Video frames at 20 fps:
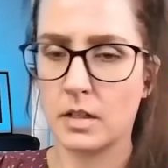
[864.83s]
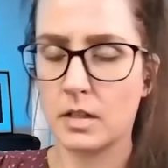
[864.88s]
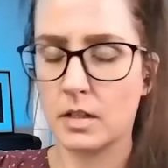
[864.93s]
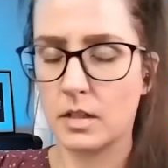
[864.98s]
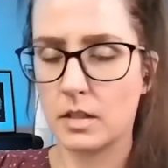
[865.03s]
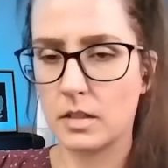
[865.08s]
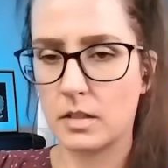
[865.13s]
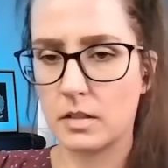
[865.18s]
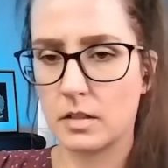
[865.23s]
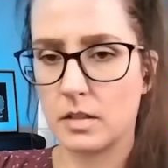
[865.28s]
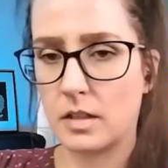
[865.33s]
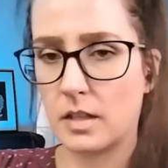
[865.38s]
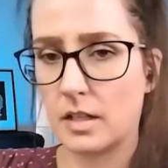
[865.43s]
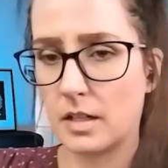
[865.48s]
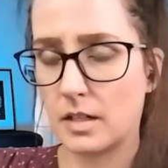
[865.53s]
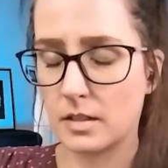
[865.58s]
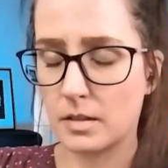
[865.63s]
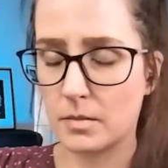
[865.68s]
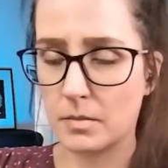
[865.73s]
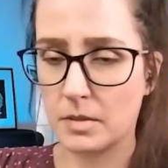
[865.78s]
Does he think he's going
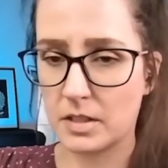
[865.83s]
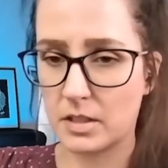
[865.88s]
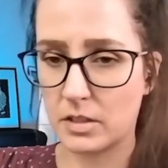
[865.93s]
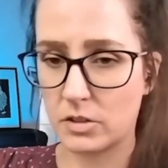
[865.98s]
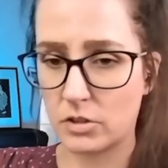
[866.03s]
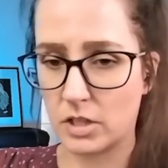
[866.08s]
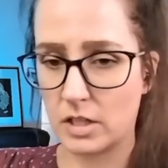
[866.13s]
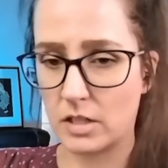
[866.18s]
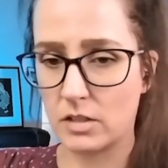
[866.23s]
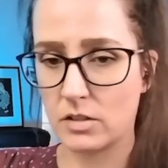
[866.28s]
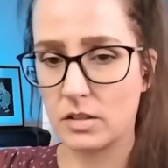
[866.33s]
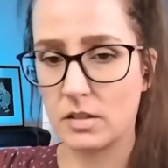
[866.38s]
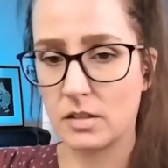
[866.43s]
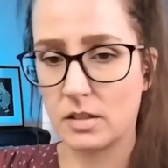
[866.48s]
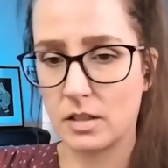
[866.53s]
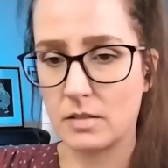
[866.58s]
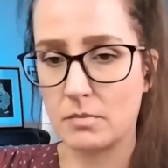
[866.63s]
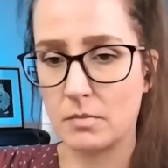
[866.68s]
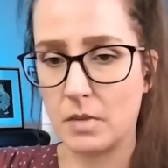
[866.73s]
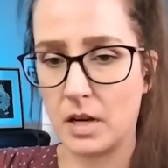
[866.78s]
to be able to change this guy's
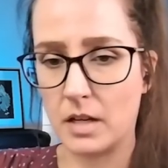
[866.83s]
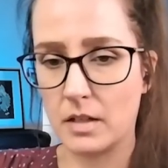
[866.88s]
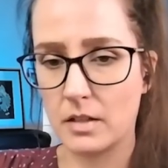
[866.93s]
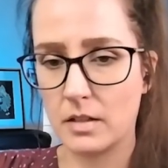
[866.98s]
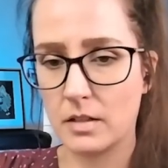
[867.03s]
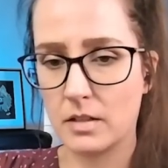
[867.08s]
mind?